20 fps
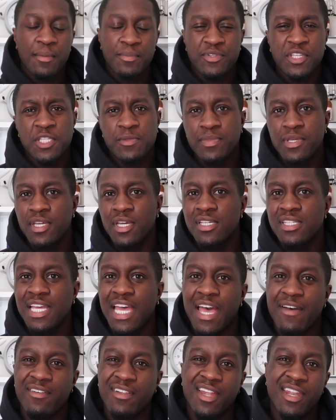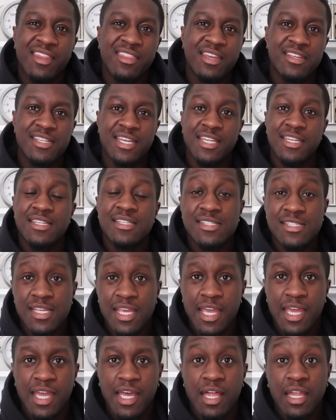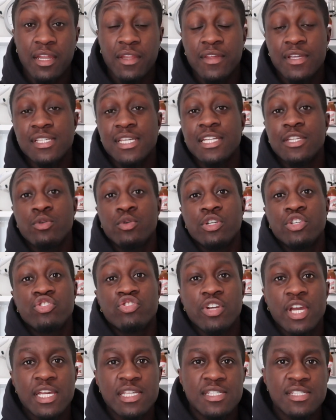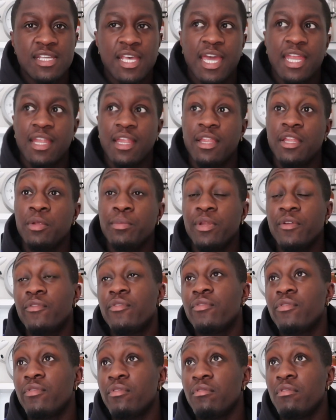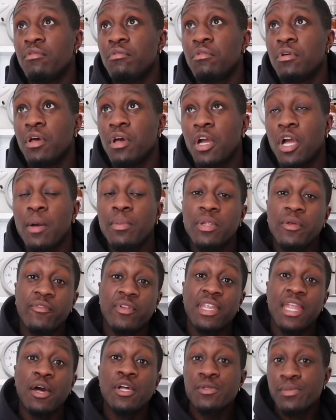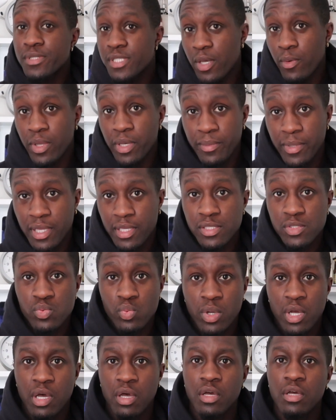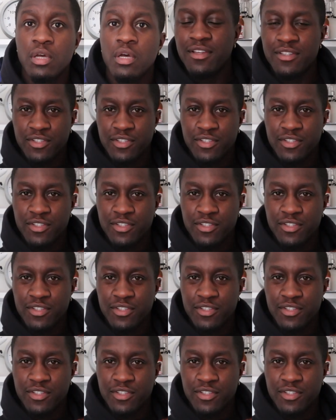just because I have a lot of things I need to say, a lot of things I need to address, and a couple of announcements I want to make as well.